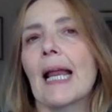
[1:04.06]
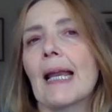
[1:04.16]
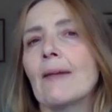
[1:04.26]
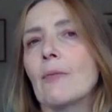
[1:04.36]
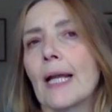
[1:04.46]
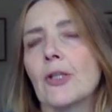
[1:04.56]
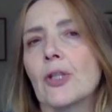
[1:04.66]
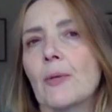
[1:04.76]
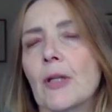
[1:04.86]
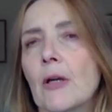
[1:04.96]
in a
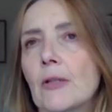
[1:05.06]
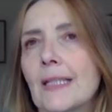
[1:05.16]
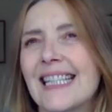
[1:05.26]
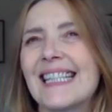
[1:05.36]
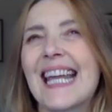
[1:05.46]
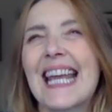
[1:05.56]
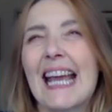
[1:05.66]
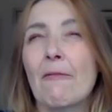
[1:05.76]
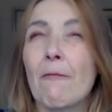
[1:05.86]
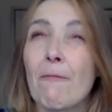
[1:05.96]
relationship with a narcissist, it
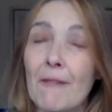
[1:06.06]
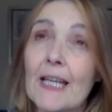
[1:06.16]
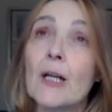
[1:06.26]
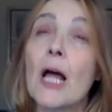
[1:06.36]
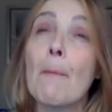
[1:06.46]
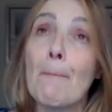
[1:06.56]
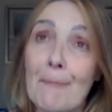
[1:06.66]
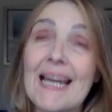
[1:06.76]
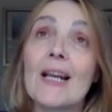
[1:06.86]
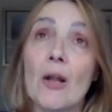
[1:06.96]
can feel a
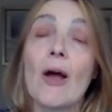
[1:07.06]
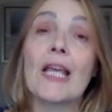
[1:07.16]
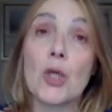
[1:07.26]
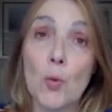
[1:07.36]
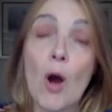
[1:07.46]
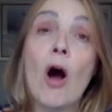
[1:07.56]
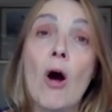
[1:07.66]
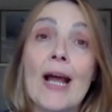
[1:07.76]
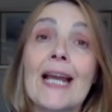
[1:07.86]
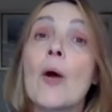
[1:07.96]
bit like you
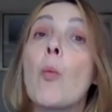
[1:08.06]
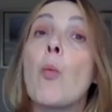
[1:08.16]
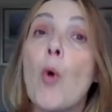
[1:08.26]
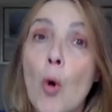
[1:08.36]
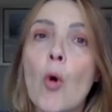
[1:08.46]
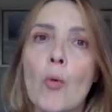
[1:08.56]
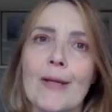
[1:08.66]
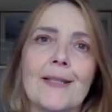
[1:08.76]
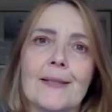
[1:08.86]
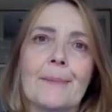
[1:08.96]
are in a war
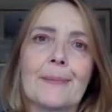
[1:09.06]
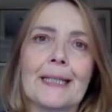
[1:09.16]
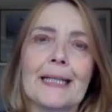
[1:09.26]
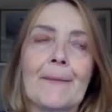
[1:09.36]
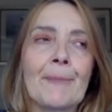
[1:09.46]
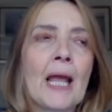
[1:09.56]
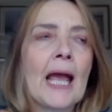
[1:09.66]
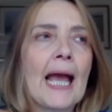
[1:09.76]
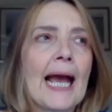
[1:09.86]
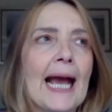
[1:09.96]
with somebody,
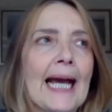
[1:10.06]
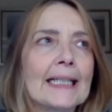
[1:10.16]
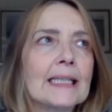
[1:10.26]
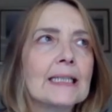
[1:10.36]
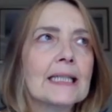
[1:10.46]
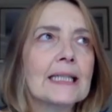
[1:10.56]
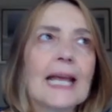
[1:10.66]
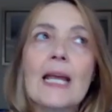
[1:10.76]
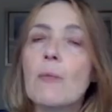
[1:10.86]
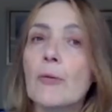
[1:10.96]
and
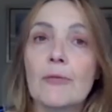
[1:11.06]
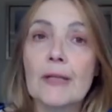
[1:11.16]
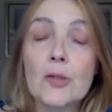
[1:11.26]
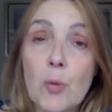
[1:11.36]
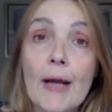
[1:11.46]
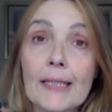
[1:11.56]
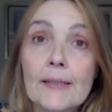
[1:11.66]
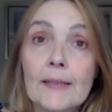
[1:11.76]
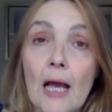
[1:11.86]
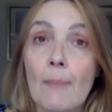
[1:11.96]
they won't think
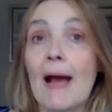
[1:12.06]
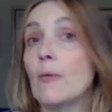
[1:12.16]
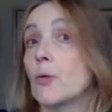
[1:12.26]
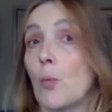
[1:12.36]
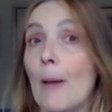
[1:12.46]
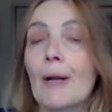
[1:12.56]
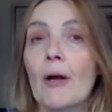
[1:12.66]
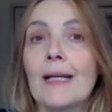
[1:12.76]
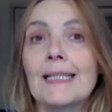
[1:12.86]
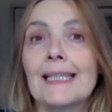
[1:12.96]
twice about
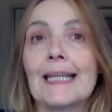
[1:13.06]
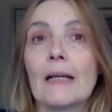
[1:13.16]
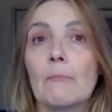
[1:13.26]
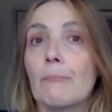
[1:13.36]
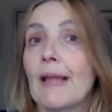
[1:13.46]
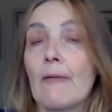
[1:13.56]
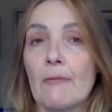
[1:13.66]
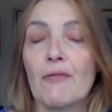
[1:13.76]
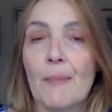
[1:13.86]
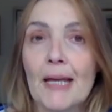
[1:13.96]
weaponizing their
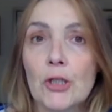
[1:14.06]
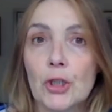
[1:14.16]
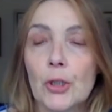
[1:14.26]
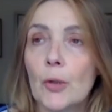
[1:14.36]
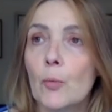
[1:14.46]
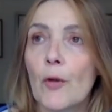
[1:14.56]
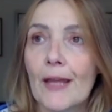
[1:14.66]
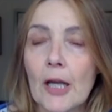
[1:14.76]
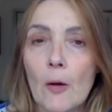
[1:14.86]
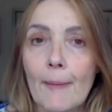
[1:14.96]
information, what
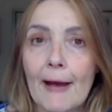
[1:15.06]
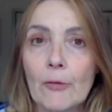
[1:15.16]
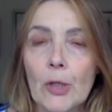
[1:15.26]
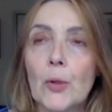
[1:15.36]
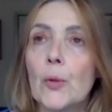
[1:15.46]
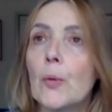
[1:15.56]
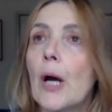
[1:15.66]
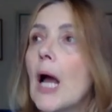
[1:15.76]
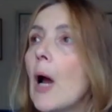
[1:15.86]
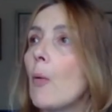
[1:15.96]
they know about you,
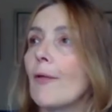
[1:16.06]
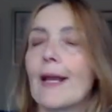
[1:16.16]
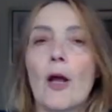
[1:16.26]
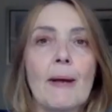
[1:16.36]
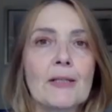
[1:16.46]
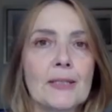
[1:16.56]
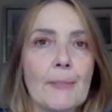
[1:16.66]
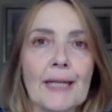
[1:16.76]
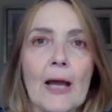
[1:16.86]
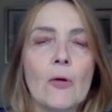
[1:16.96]
what they know about
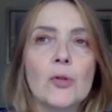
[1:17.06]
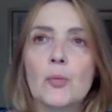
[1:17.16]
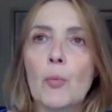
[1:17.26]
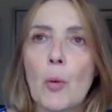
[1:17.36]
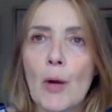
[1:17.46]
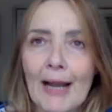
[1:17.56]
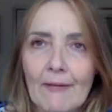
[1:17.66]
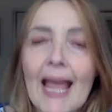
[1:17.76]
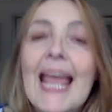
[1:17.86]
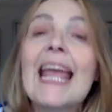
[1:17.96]
somebody else,
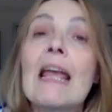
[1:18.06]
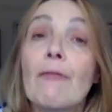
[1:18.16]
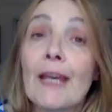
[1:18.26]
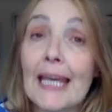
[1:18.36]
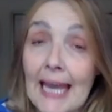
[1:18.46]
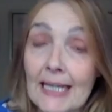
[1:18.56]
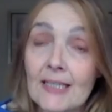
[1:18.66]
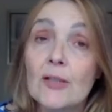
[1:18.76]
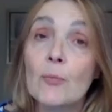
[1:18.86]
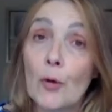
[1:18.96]
whatever, if it
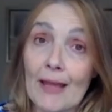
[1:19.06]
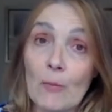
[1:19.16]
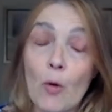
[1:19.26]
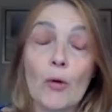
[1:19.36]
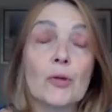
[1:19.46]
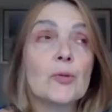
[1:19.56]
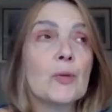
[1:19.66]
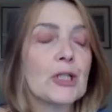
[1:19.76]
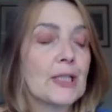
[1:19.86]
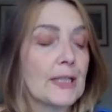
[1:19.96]
gets them what they want,
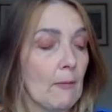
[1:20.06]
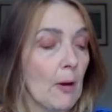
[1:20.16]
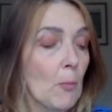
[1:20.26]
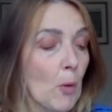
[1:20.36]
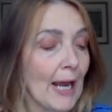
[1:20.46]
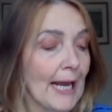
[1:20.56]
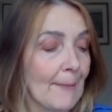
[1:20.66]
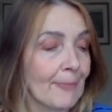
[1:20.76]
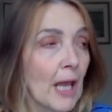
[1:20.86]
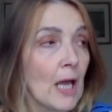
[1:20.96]
which is their own way.
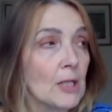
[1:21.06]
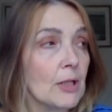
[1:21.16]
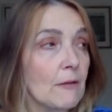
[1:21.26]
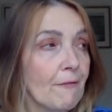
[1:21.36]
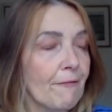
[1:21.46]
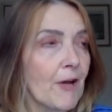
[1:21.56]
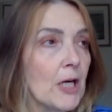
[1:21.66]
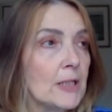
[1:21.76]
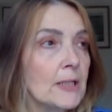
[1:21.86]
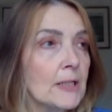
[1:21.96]
So the
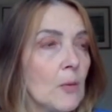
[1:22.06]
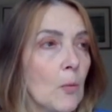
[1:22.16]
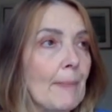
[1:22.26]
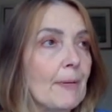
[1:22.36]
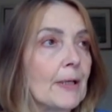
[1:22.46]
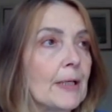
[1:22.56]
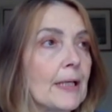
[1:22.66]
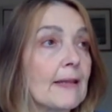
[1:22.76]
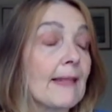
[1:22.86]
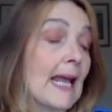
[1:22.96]
first weapon
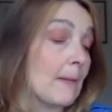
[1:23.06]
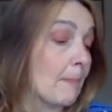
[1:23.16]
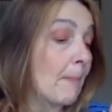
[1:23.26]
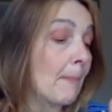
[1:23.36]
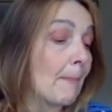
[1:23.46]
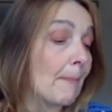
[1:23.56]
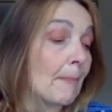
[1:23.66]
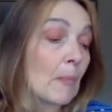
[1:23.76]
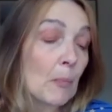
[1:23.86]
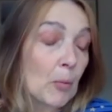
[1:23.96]
that they
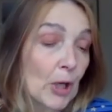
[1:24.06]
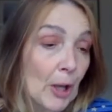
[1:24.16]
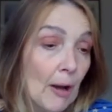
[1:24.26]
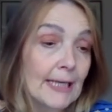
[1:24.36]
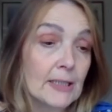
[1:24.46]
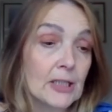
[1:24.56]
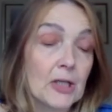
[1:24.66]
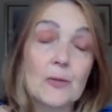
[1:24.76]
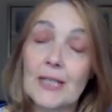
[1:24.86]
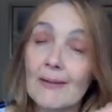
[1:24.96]
would like to
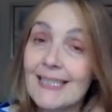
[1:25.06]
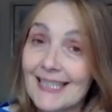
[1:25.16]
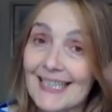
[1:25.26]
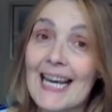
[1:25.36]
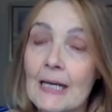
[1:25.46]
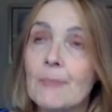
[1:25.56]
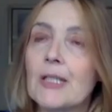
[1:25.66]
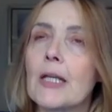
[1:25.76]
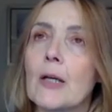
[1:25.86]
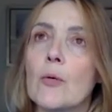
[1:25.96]
use, now this isn't any
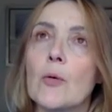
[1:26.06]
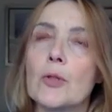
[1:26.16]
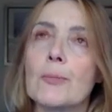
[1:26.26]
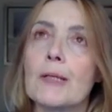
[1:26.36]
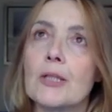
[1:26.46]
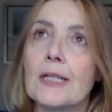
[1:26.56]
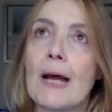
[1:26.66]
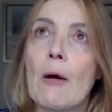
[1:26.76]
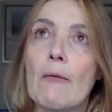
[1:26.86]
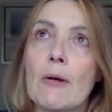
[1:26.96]
particular order, but it's just
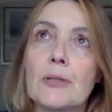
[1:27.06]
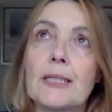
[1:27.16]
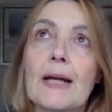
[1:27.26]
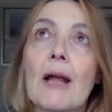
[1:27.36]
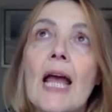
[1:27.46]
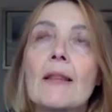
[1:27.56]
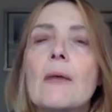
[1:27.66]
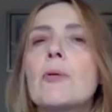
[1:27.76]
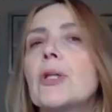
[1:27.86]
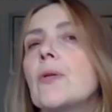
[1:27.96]
how I wrote it down. They
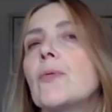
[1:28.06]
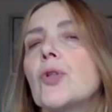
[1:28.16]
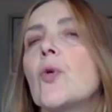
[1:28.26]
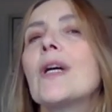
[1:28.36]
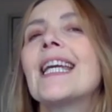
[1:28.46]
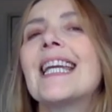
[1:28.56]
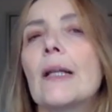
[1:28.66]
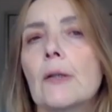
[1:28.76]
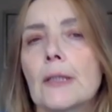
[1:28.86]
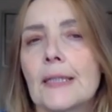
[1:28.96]
will use your
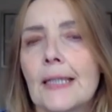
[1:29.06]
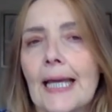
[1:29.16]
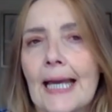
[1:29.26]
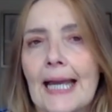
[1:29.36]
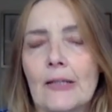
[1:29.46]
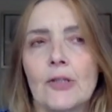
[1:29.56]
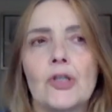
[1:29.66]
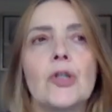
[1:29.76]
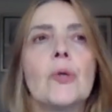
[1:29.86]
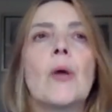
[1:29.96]
guilt
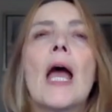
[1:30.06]
against you.